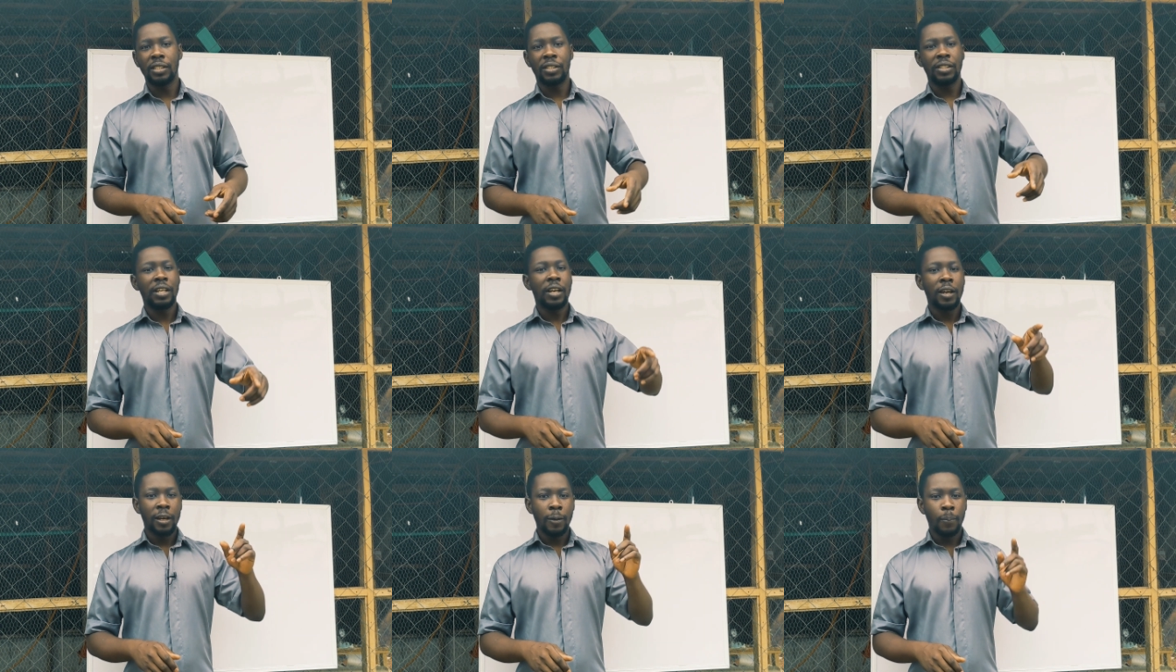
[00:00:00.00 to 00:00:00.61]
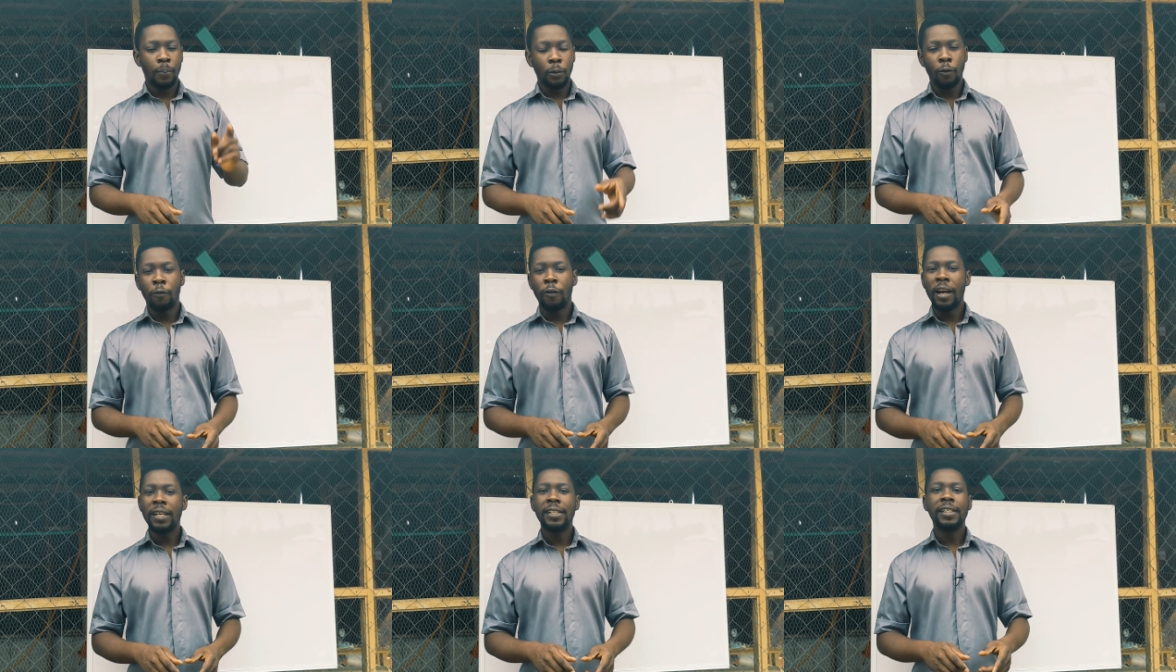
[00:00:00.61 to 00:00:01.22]
is
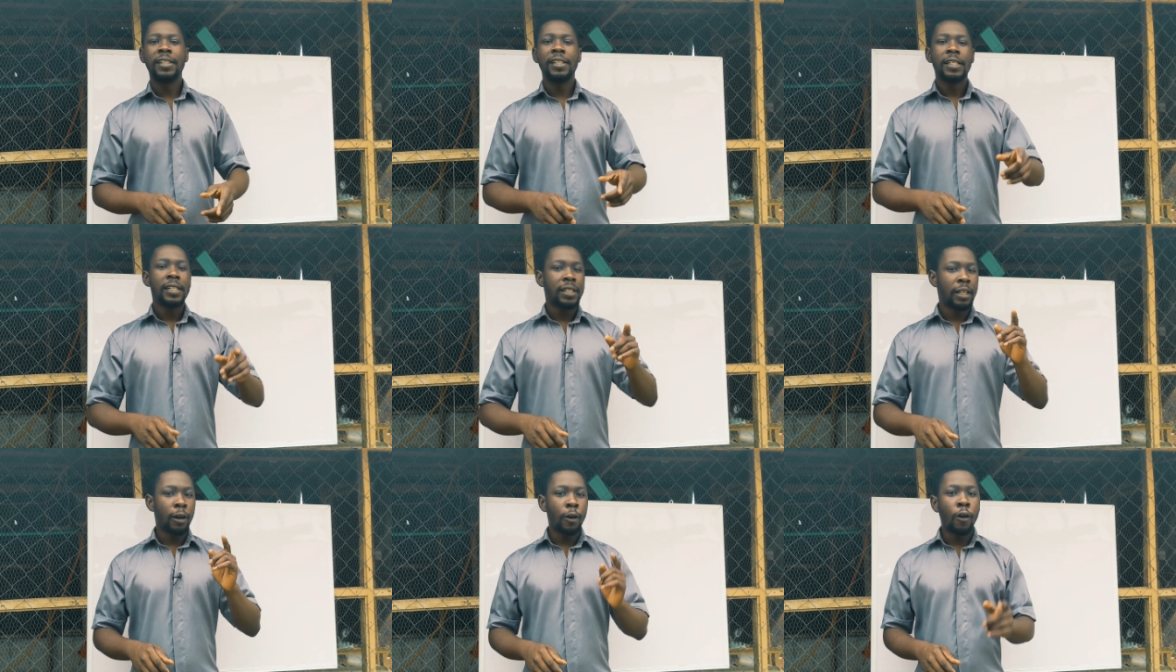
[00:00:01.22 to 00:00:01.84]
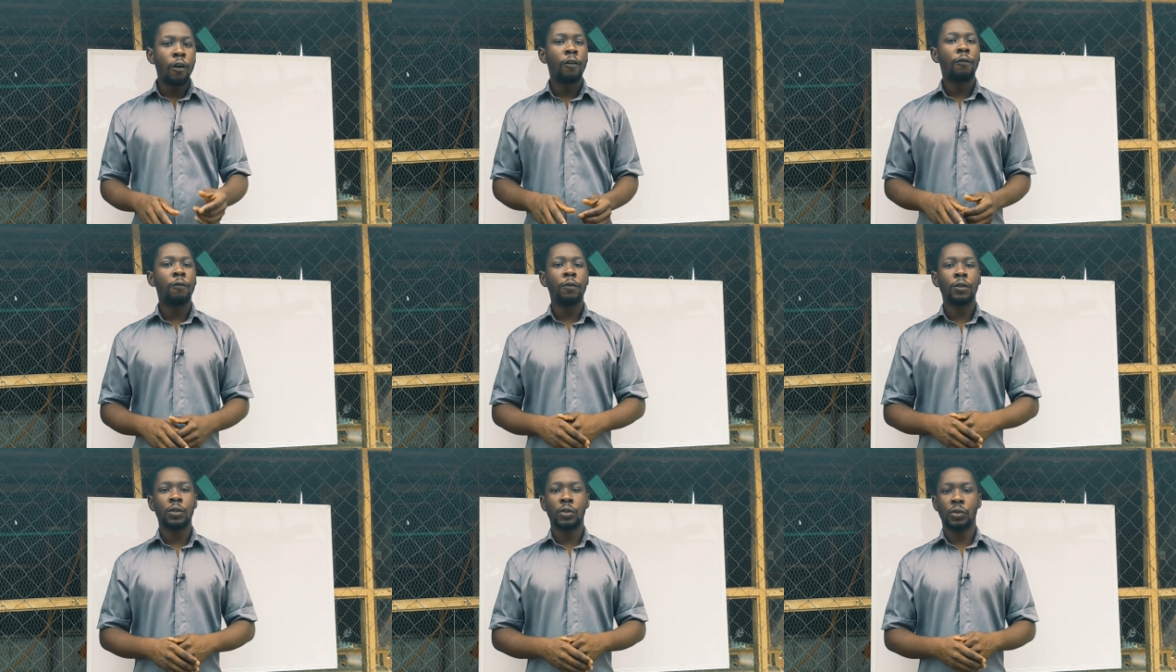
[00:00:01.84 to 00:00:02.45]
providing the
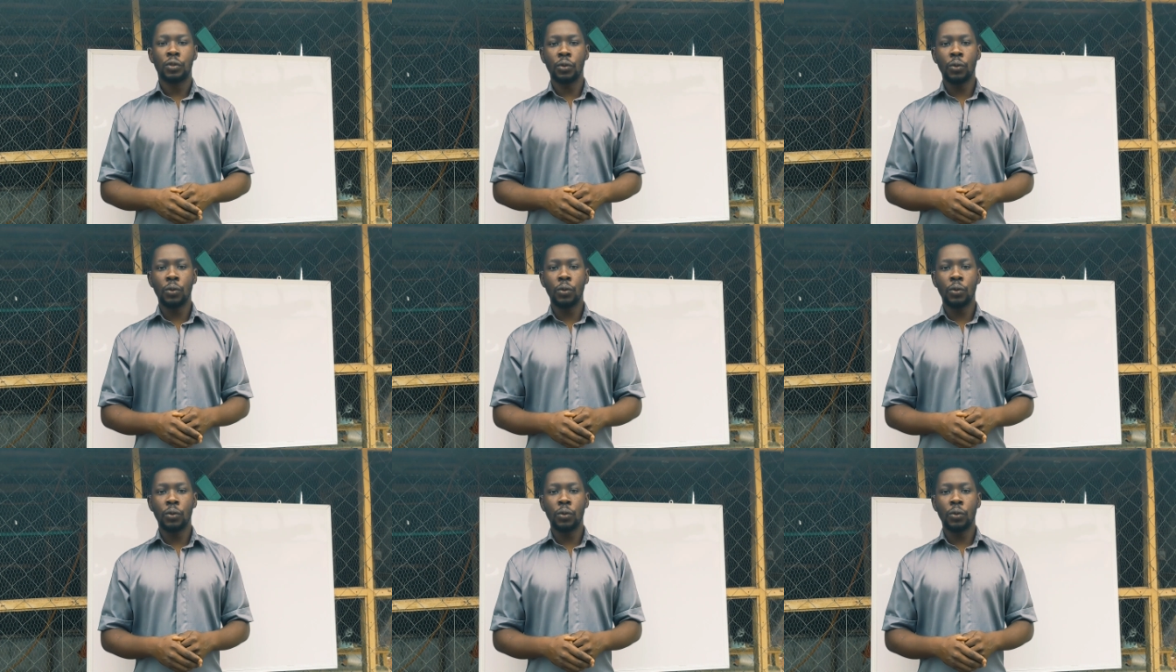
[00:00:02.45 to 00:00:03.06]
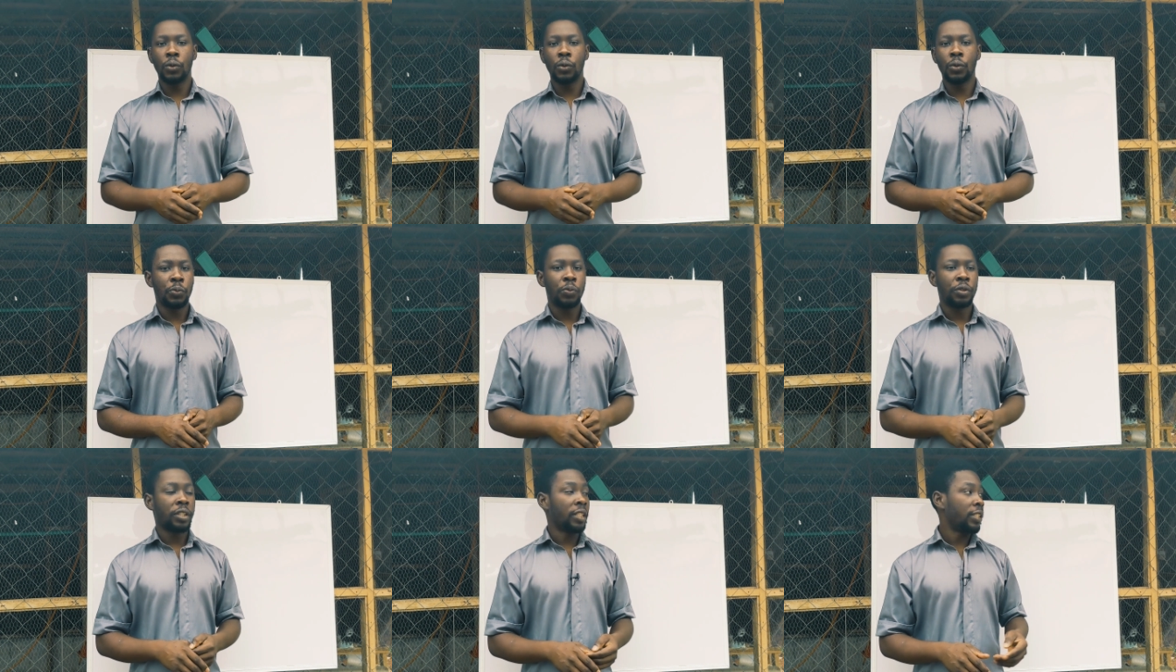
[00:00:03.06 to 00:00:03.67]
comfort zone
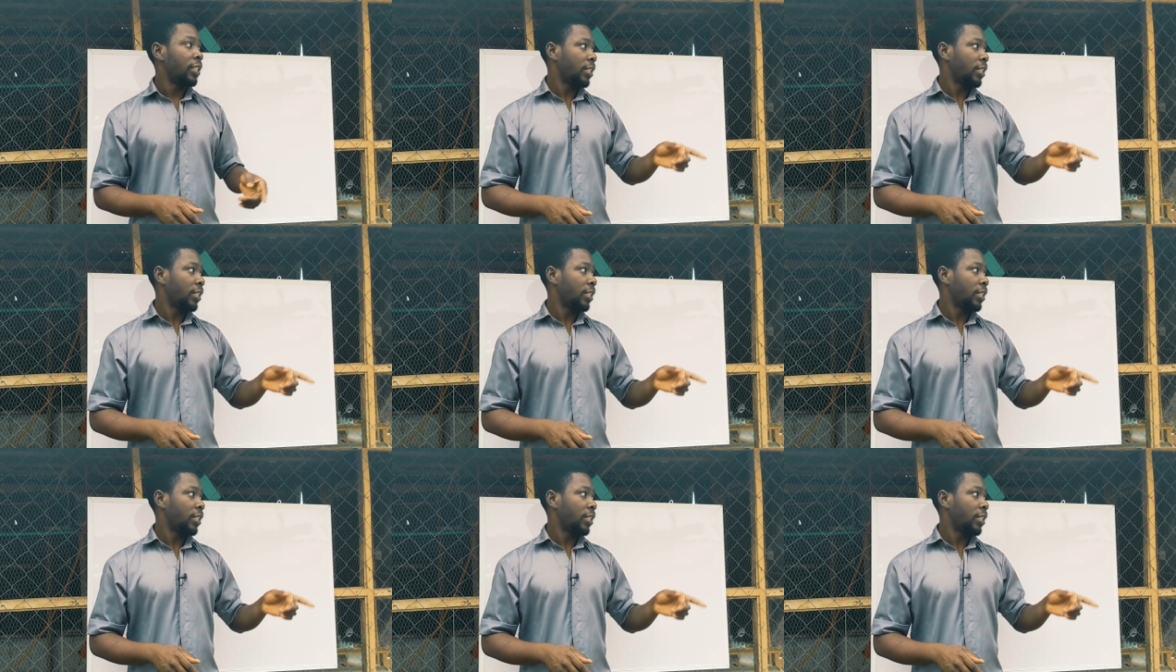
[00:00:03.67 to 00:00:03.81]
experience.